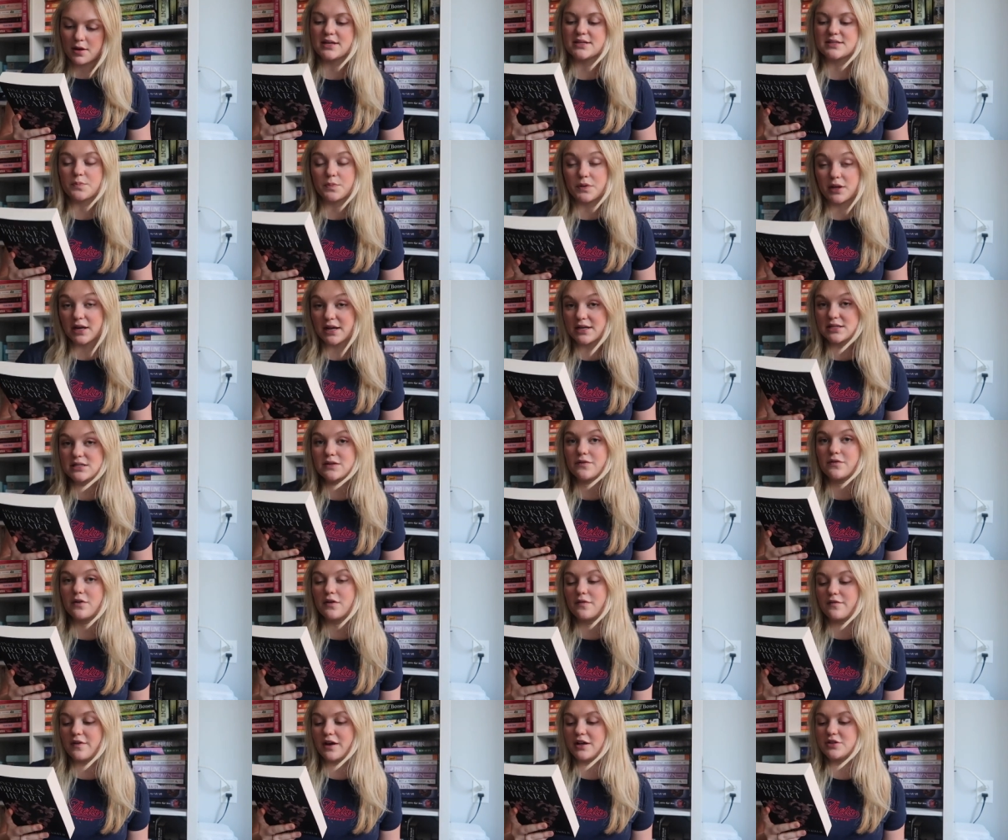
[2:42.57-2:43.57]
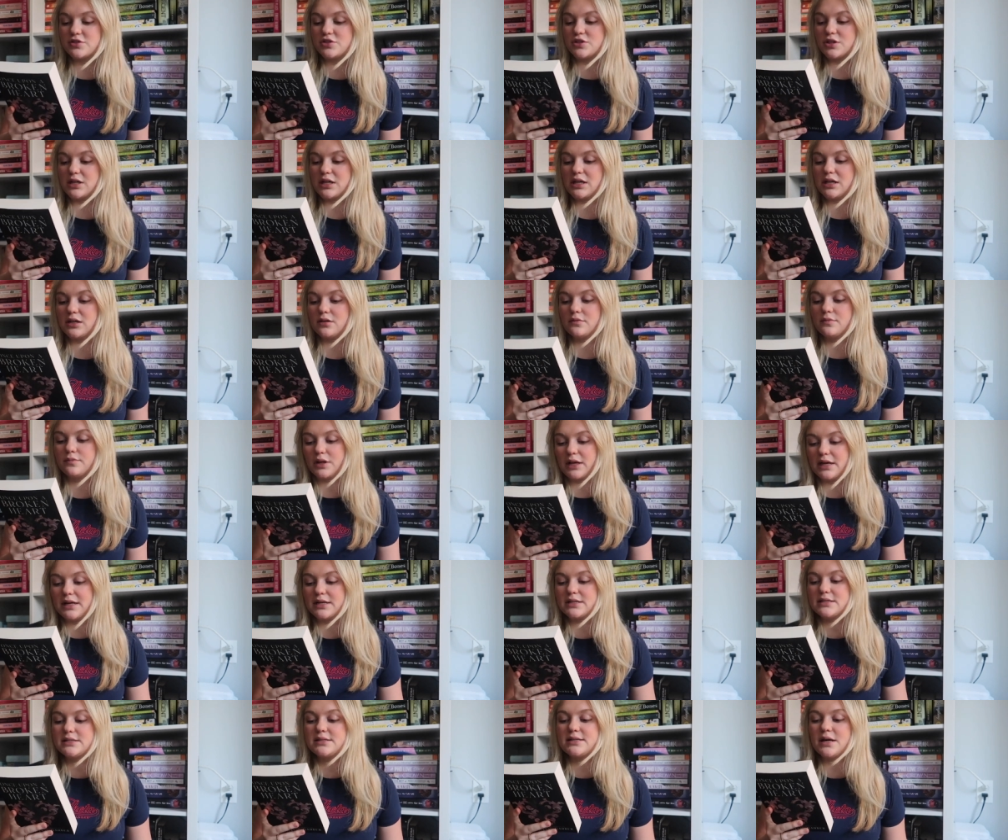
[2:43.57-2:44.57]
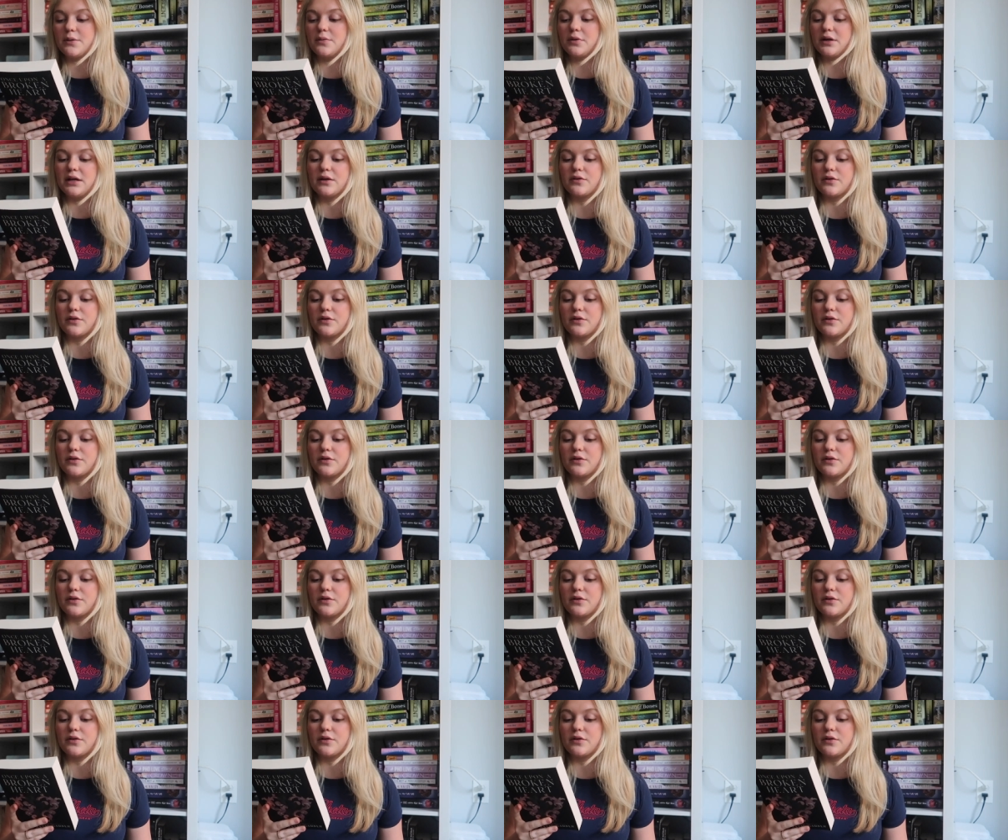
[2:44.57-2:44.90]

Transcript: He has plans for Evangeline, plans that will